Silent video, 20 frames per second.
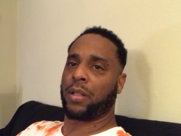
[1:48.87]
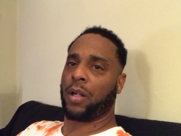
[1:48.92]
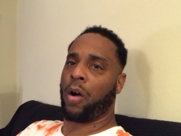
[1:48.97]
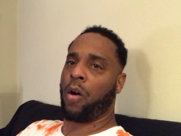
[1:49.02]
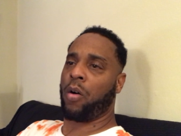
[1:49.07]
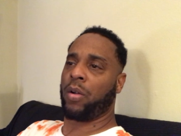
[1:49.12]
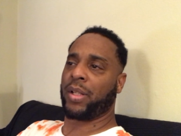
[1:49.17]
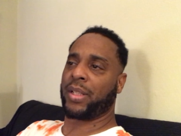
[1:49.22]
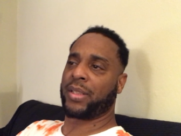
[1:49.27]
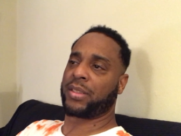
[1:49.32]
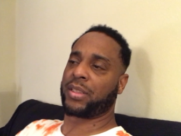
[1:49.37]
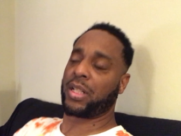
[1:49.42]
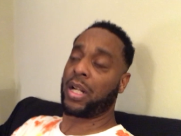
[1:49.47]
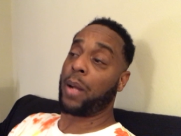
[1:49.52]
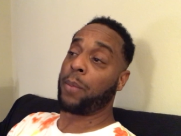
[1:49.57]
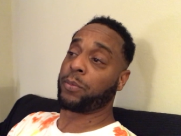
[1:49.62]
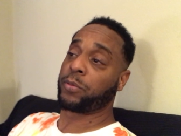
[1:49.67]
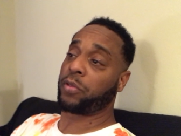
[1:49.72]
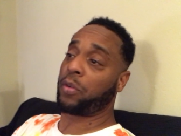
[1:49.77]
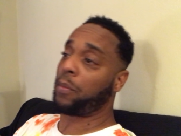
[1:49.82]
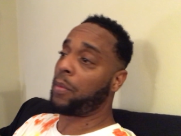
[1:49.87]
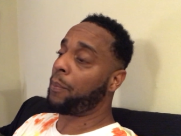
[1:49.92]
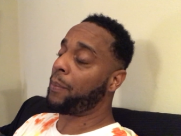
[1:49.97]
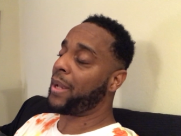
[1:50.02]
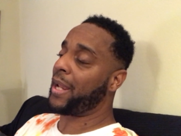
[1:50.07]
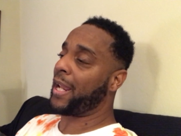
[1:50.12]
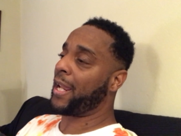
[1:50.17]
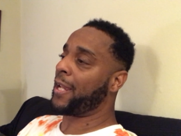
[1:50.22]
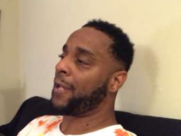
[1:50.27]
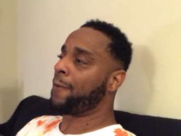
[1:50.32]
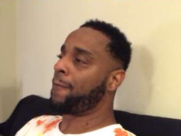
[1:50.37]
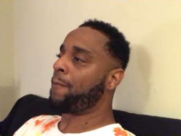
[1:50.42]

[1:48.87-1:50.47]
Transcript: all this comes from a man,